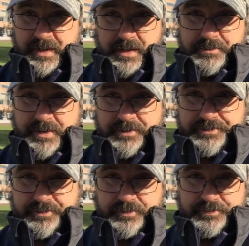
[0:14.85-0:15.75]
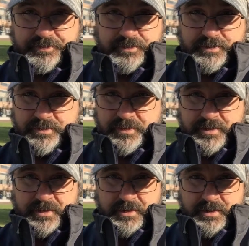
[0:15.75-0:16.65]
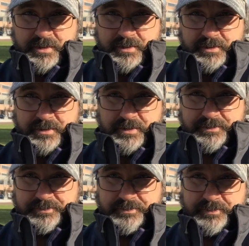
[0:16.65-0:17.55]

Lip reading: I've been through for, you know,